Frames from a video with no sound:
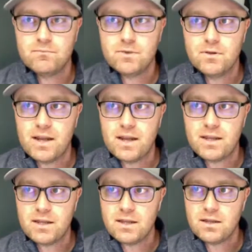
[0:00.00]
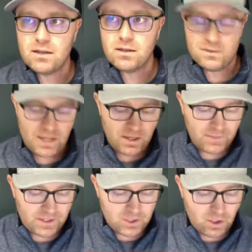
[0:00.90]
that he
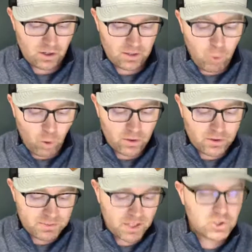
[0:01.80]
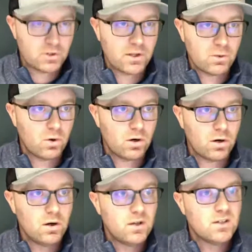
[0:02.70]
thinks are important to make sure that we're